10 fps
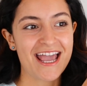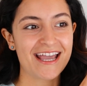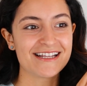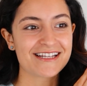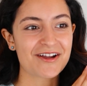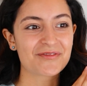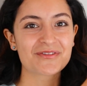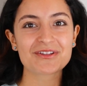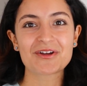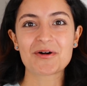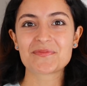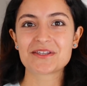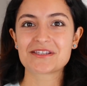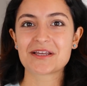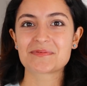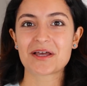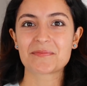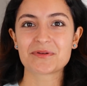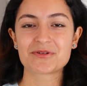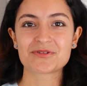And I really hope these tips
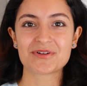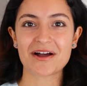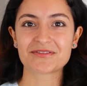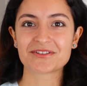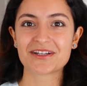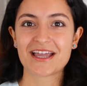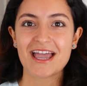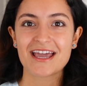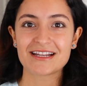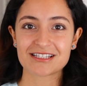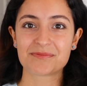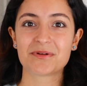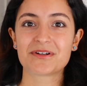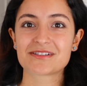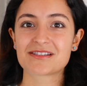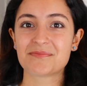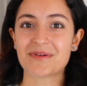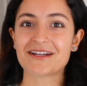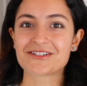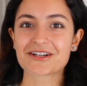help you travel and experience the
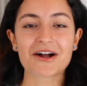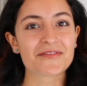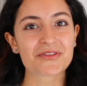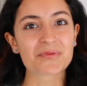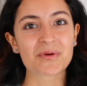magic of the